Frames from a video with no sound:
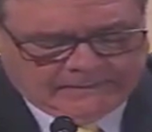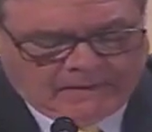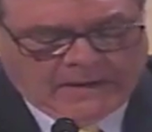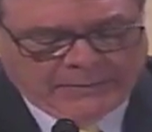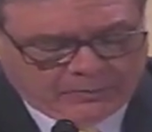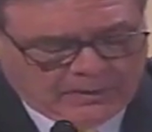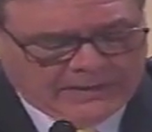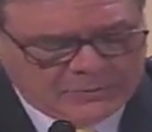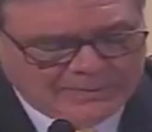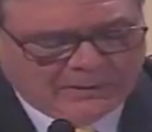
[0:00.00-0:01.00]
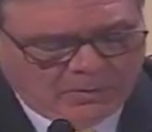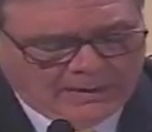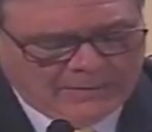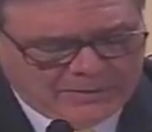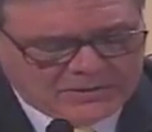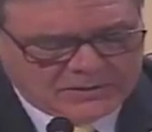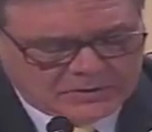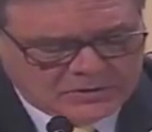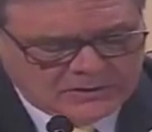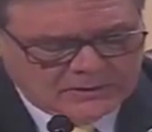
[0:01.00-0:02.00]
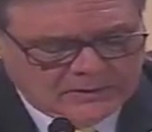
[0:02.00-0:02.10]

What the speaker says: authorized marijuana business.